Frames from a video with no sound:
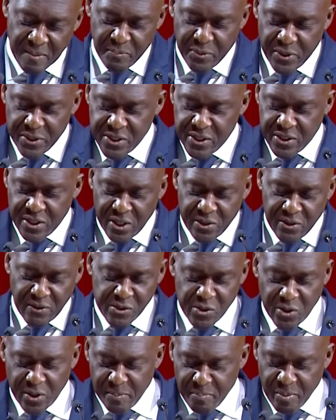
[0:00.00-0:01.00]
President
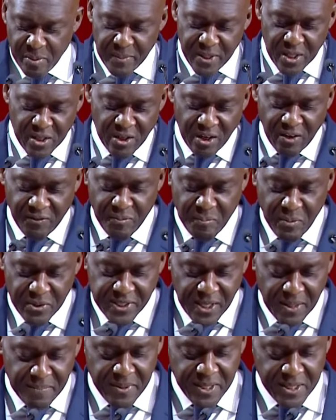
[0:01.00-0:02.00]
of the Republic of
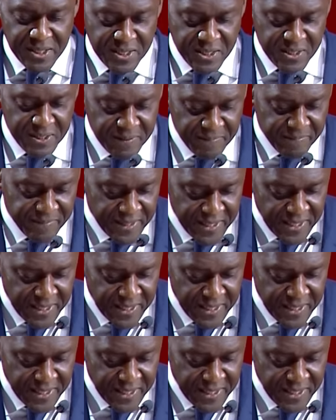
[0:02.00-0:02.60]
Mozambique,